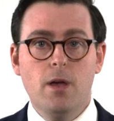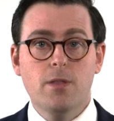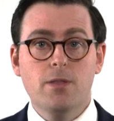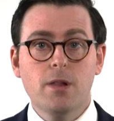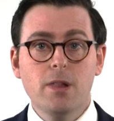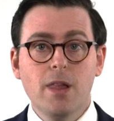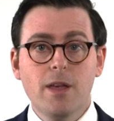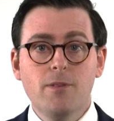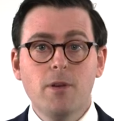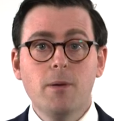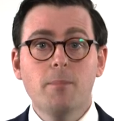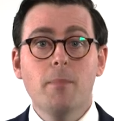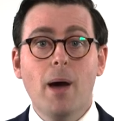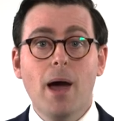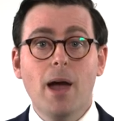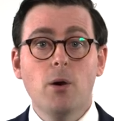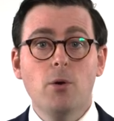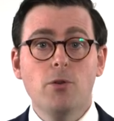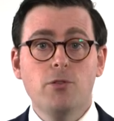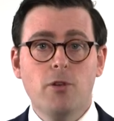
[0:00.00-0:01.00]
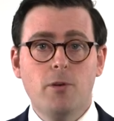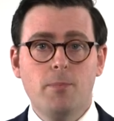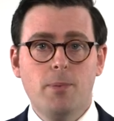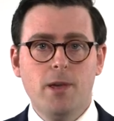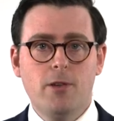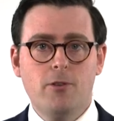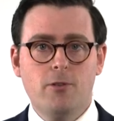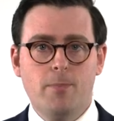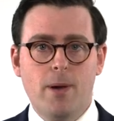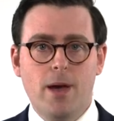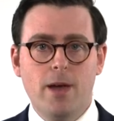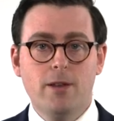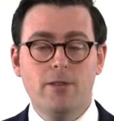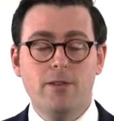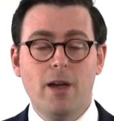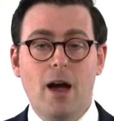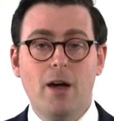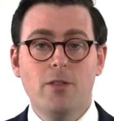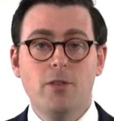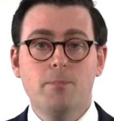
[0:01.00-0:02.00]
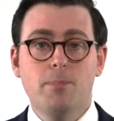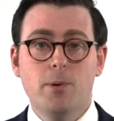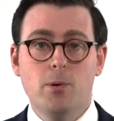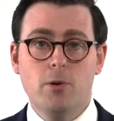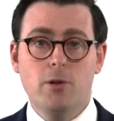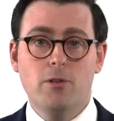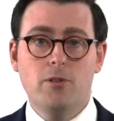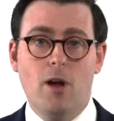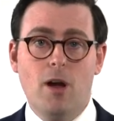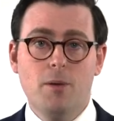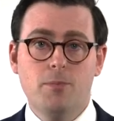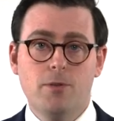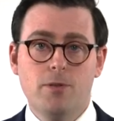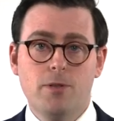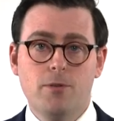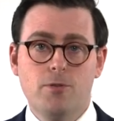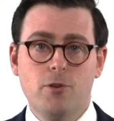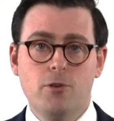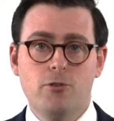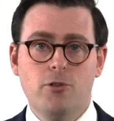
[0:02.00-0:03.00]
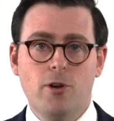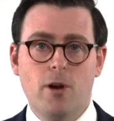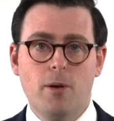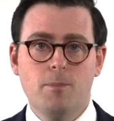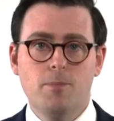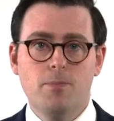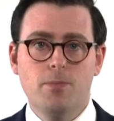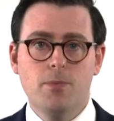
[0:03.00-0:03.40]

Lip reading: The levy may also be expanded to other building types in the future.